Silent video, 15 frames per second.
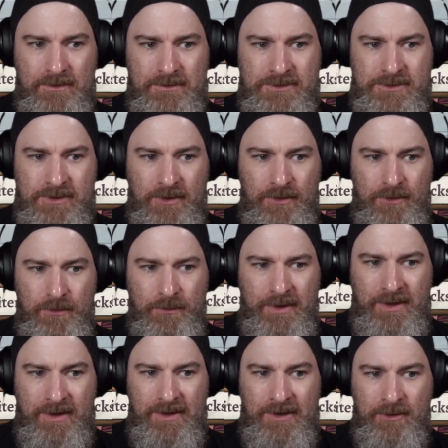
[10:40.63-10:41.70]
So we
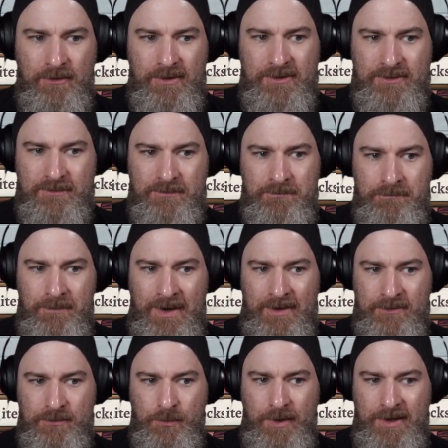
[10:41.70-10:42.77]
can increase
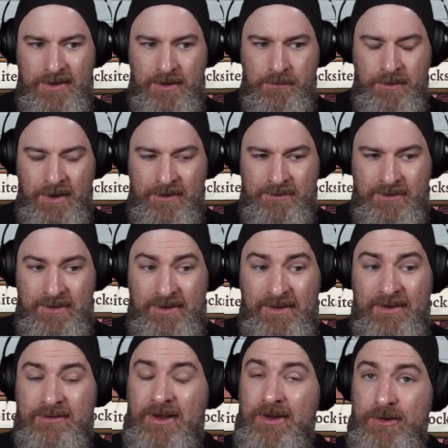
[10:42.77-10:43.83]
max weight capacity.
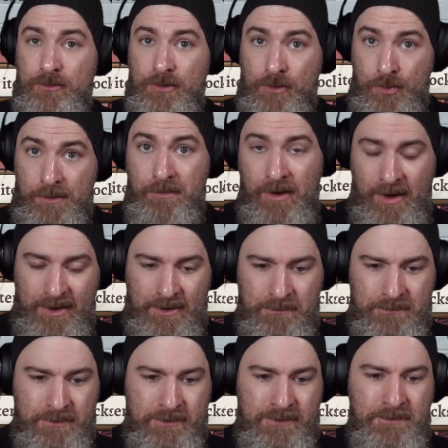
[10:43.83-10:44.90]
That's how you equip
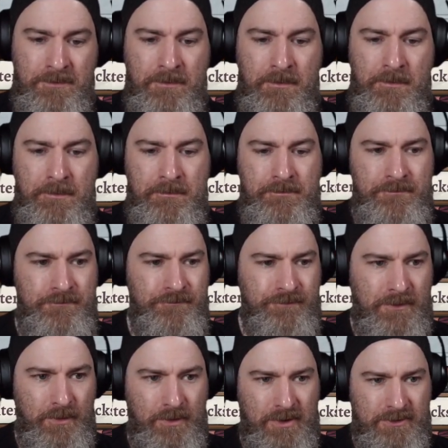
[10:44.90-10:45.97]
items.
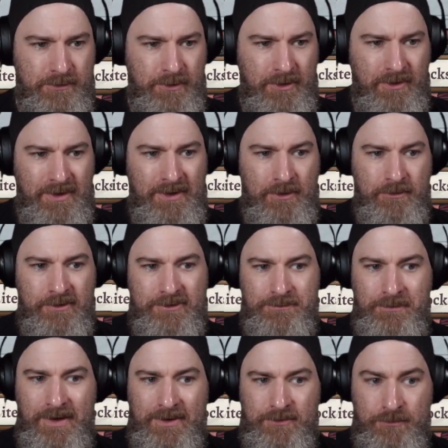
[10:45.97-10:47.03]
What else we got? Increase
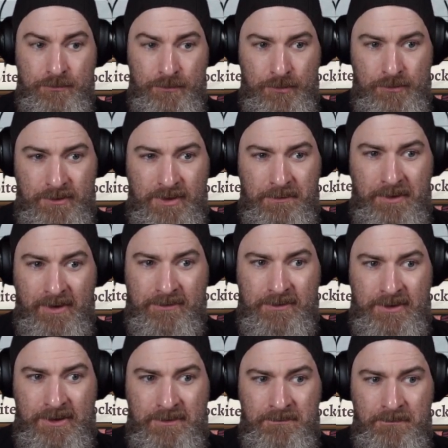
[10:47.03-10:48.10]
max rune
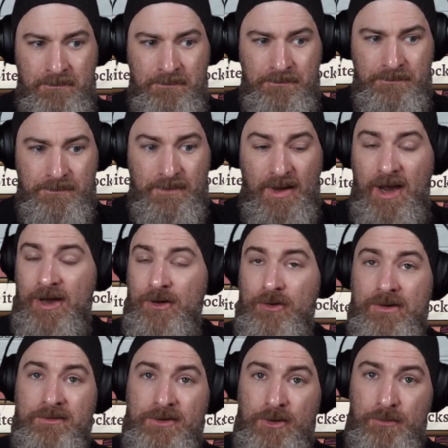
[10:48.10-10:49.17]
capacity. I
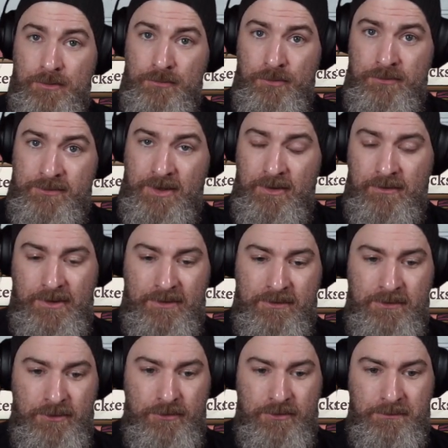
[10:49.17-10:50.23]
don't even know what runes are.
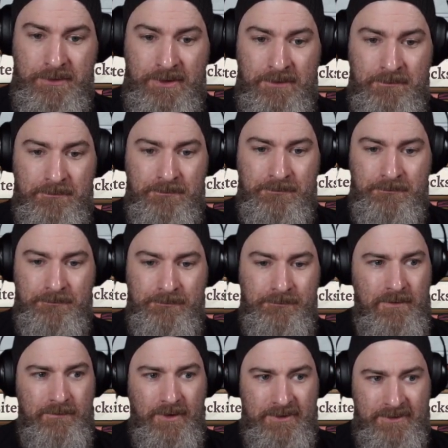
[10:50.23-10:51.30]
That's new to me.
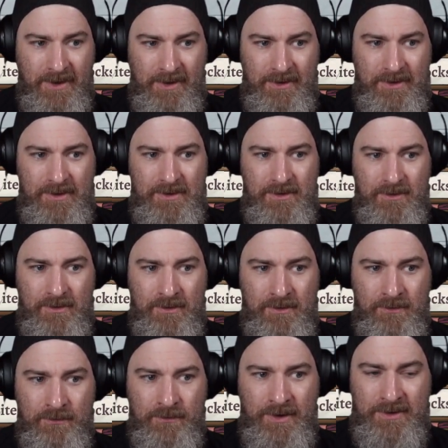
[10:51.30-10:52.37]
Vitality,
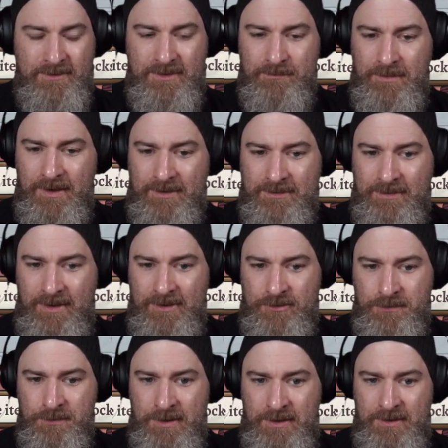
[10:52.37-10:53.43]
raising max
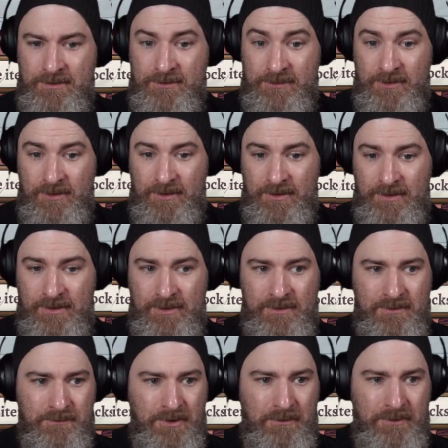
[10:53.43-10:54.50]
HP, certainly
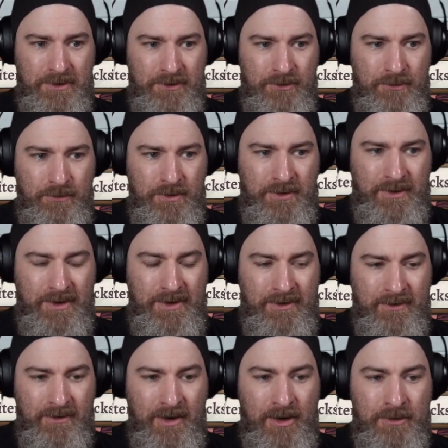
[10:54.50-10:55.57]
probably a good one.
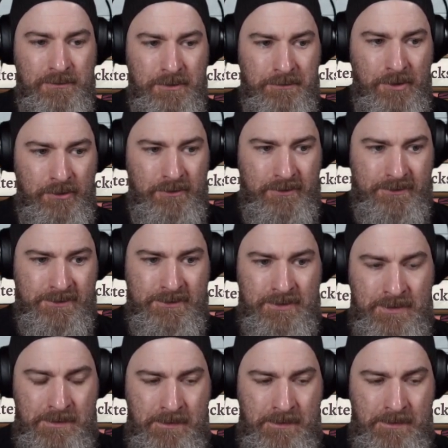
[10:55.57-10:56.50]
And an armor bonus.